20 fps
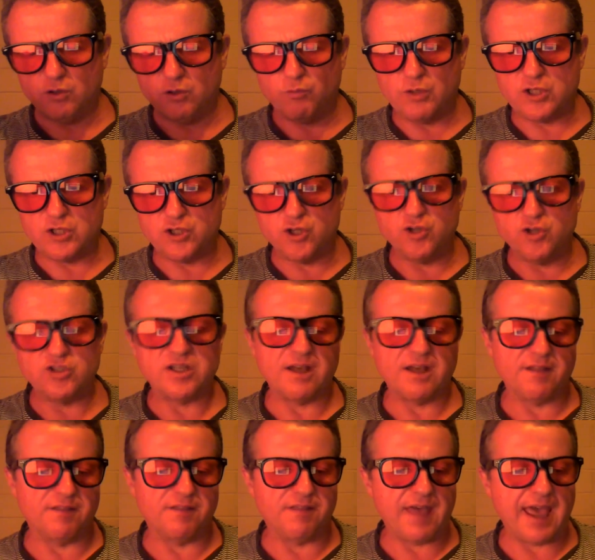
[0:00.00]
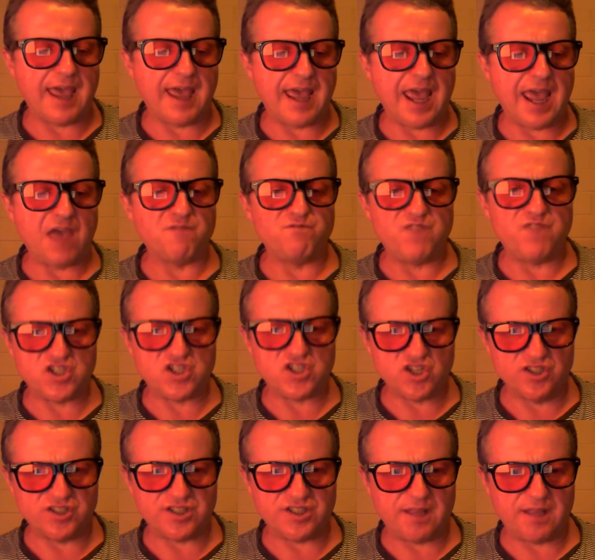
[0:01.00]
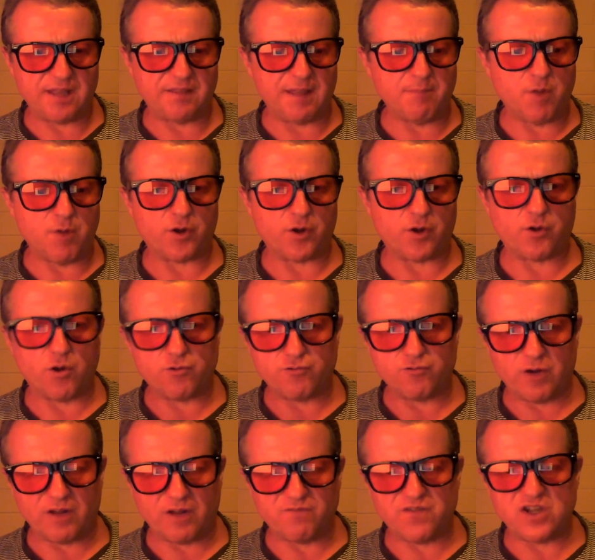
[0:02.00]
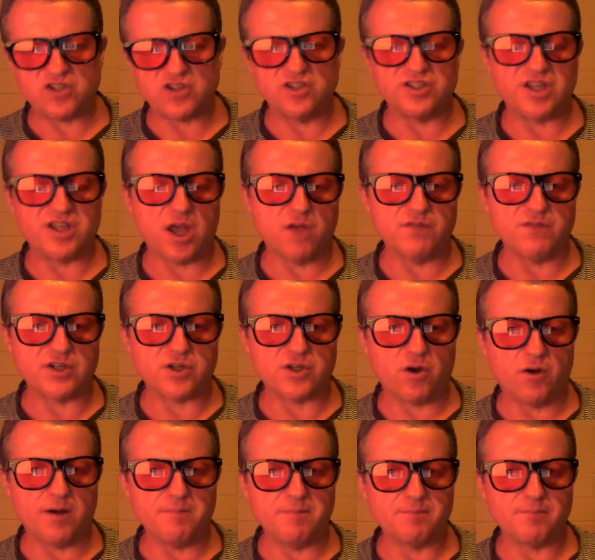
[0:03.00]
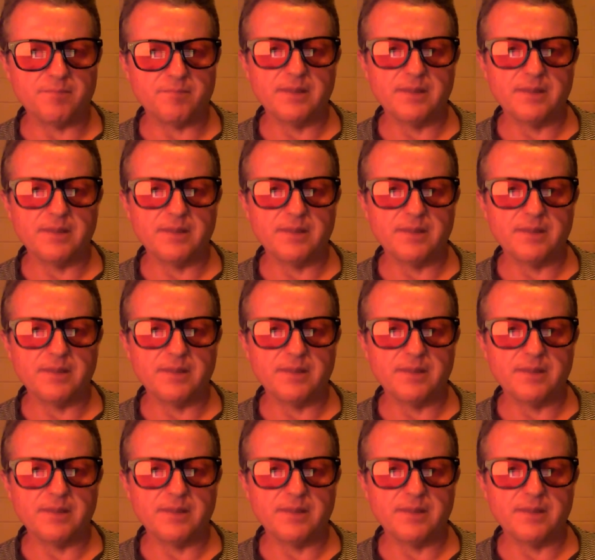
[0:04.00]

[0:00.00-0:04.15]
reduce their efficiency, their mitochondrial efficiency over time.